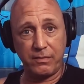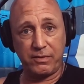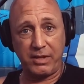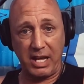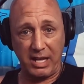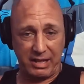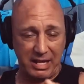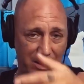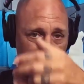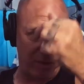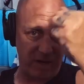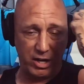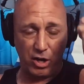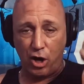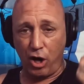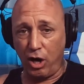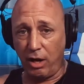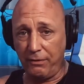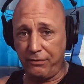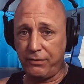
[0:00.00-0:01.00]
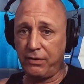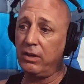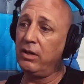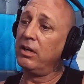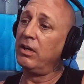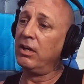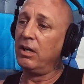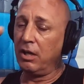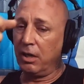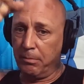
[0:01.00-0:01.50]
take that reg off,
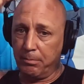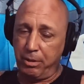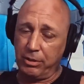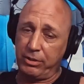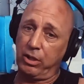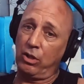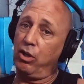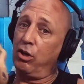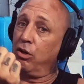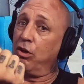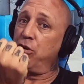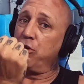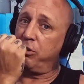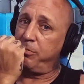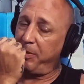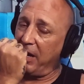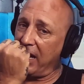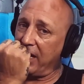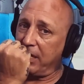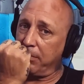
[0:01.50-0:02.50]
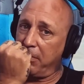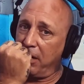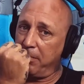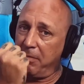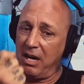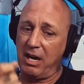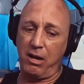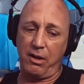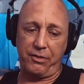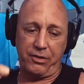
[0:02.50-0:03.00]
put the long hose back in my
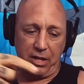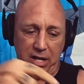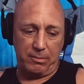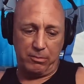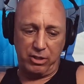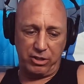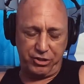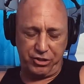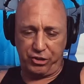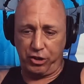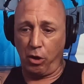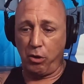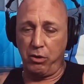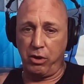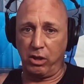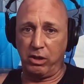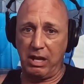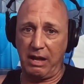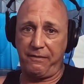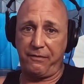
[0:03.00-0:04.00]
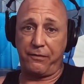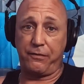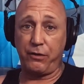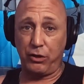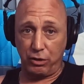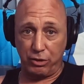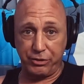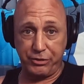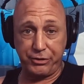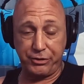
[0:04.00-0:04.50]
mouth, and I'm going to stow the left
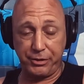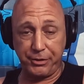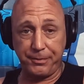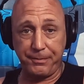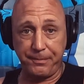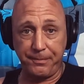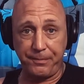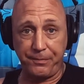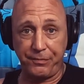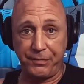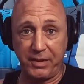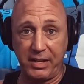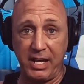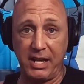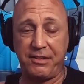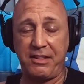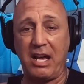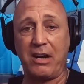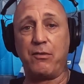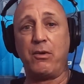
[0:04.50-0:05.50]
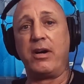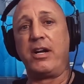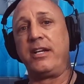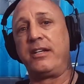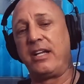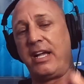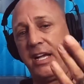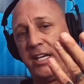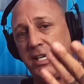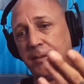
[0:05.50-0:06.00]
first and get that ready
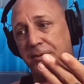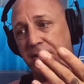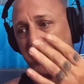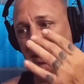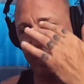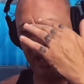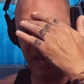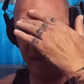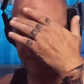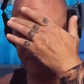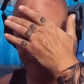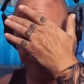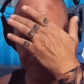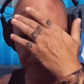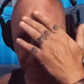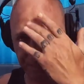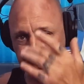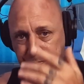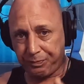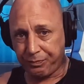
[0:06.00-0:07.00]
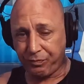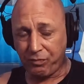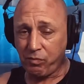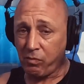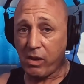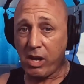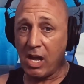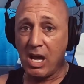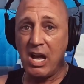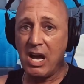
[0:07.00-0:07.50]
to hand up to the captain.
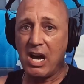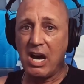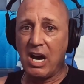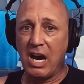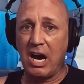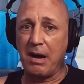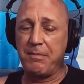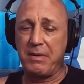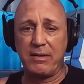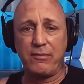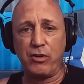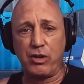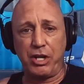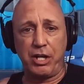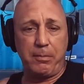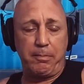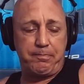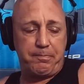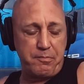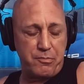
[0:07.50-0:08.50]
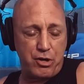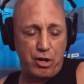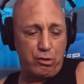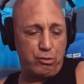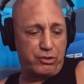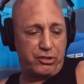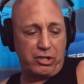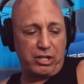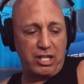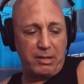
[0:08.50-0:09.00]
I'm never going to
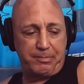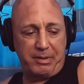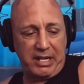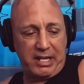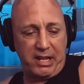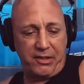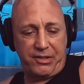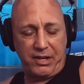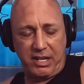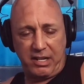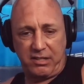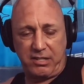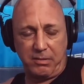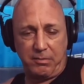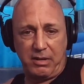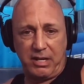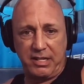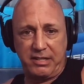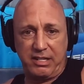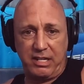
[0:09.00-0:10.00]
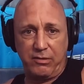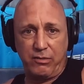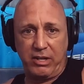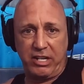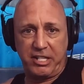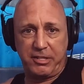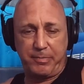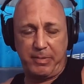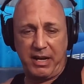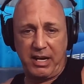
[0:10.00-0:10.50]
nose clip anything to my
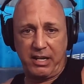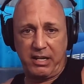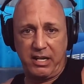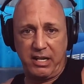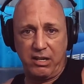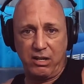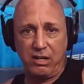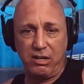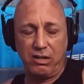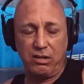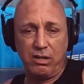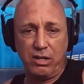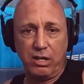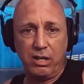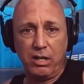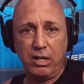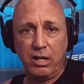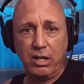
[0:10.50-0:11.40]
D-rings back here.